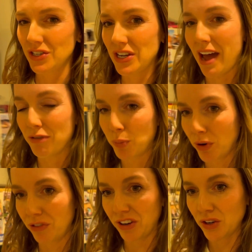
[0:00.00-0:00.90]
to have a
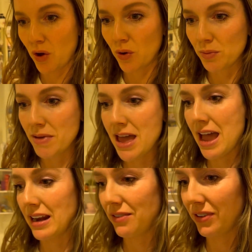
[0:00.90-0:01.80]
perfect home,
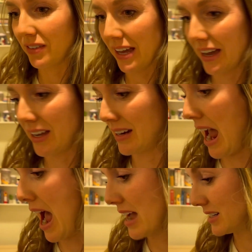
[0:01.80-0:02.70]
and I feel like I could
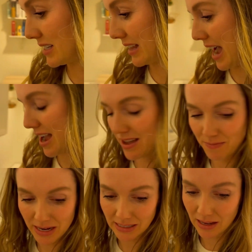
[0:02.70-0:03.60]
add to that
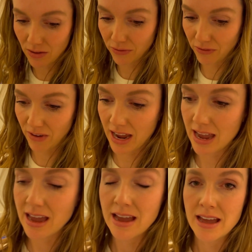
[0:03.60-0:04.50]
myself if I
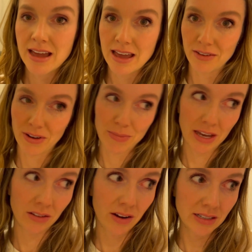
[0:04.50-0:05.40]
if I
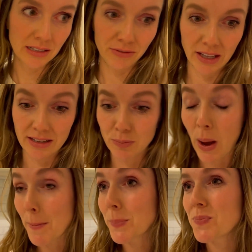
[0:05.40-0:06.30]
make a lot of stuff like this.
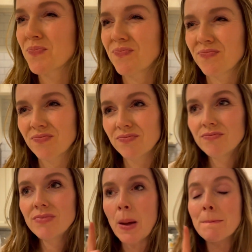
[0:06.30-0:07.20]
But
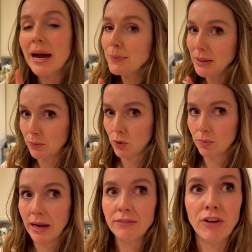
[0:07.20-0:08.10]
my people,
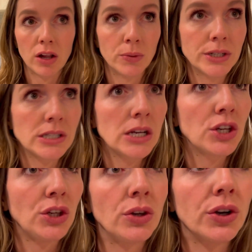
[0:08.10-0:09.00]
my followers,
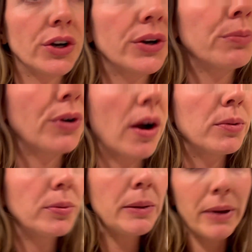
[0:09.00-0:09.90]
you're
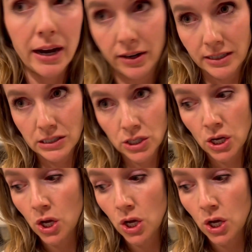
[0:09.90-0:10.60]
probably parents